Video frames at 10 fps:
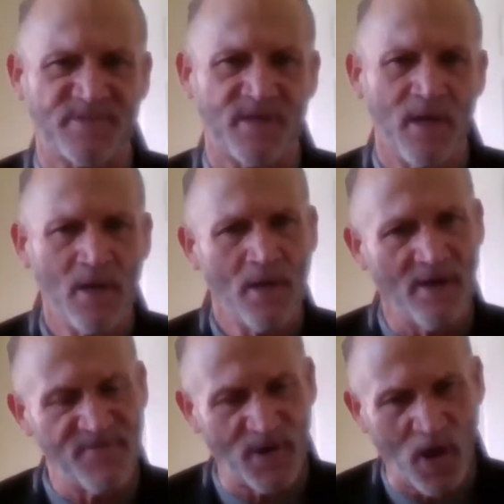steps
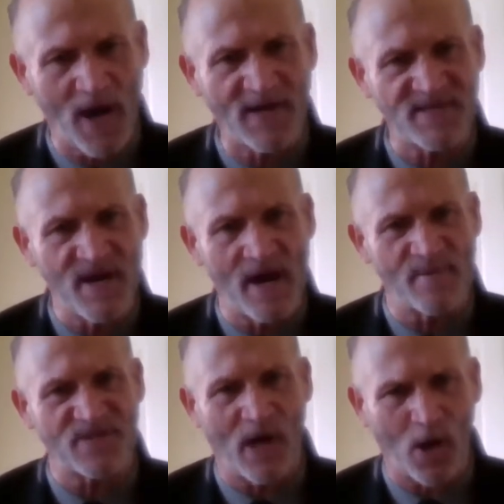of Narcotics
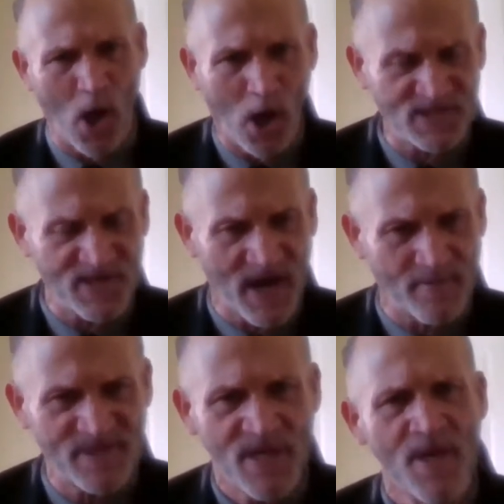Anonymous or Alcoholics
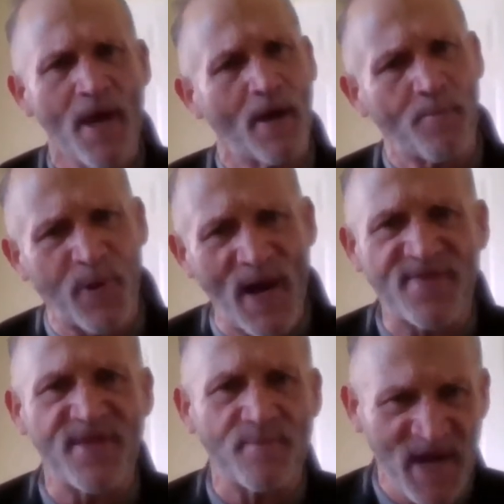Anonymous, and I'll
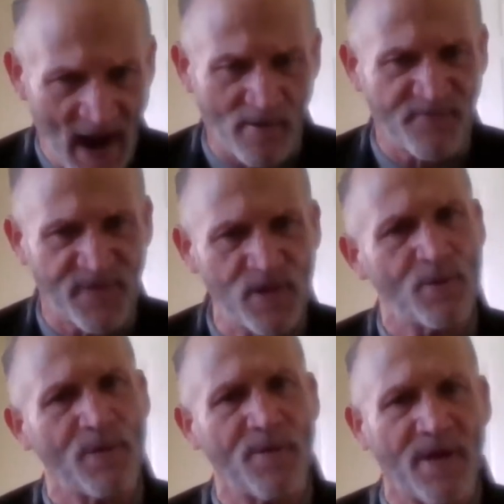break them down for
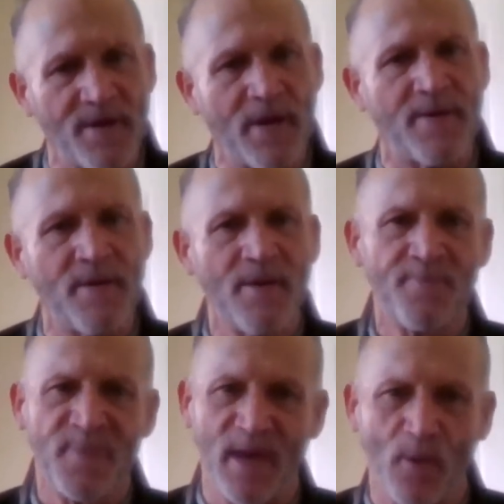you in
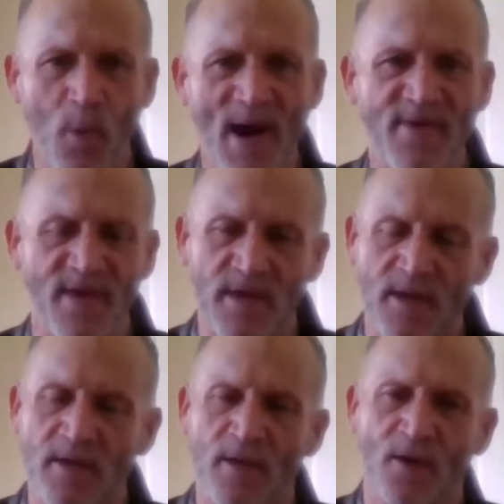a way
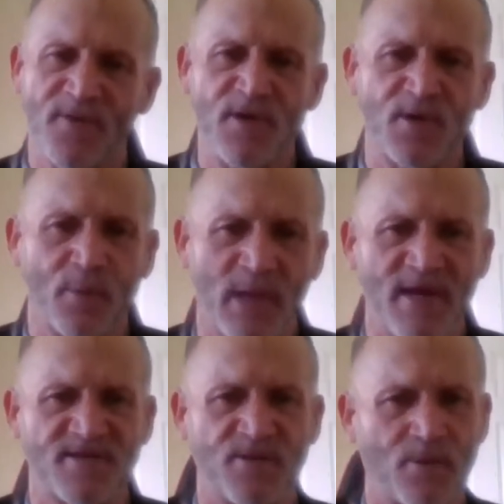that that you can
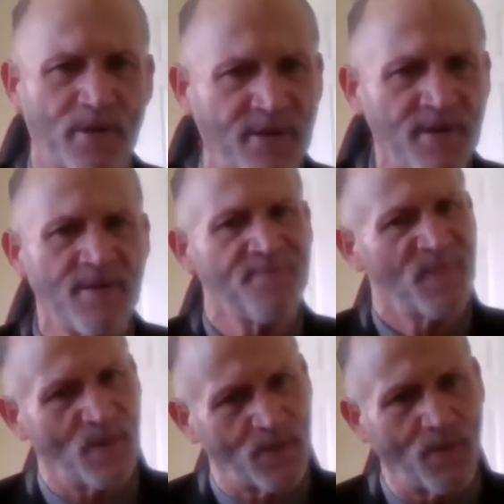relate to,
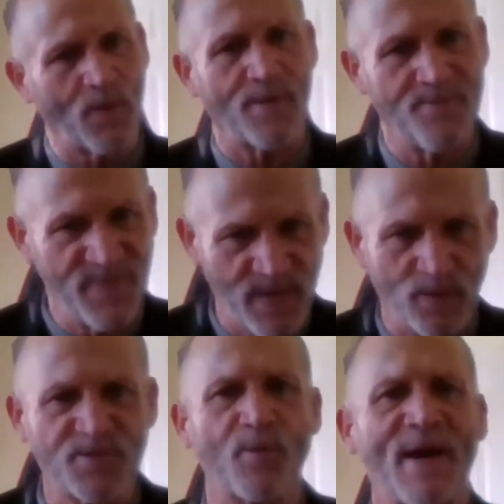or
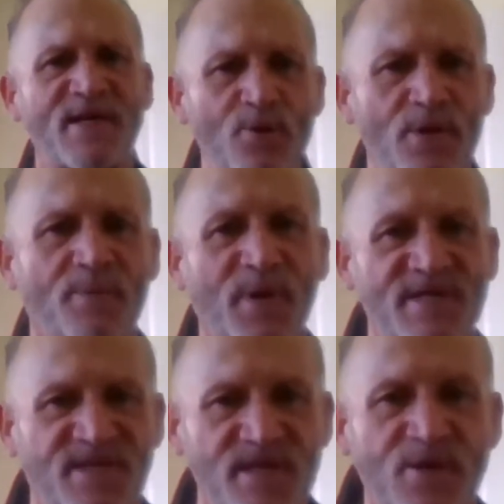direct you in a
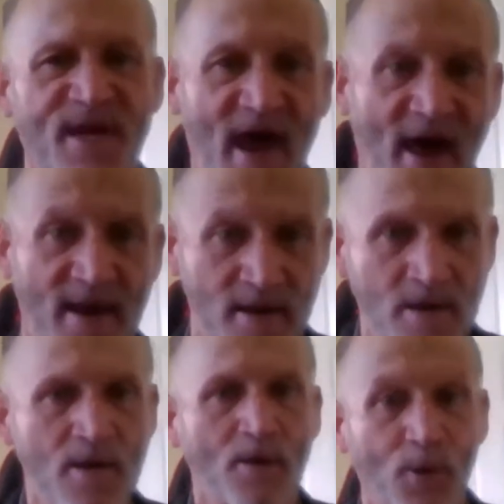place that you can
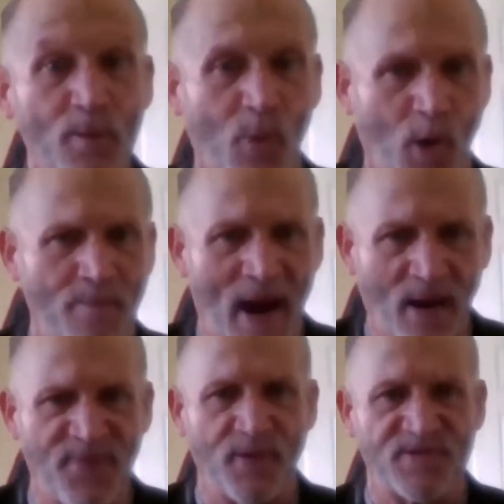learn more
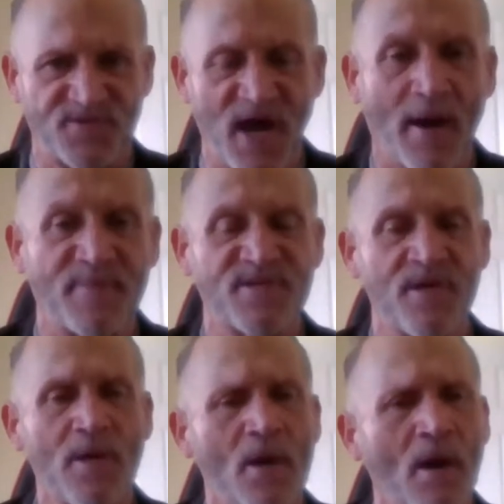about those
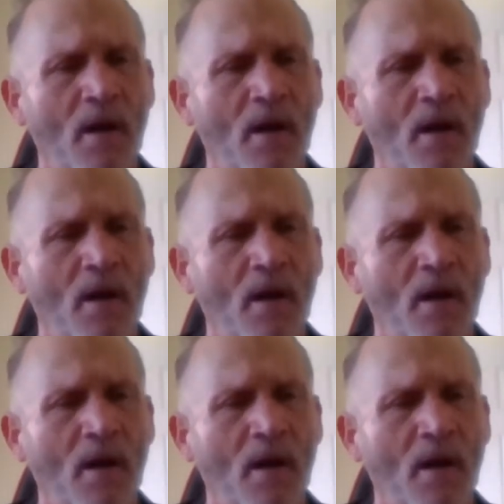steps.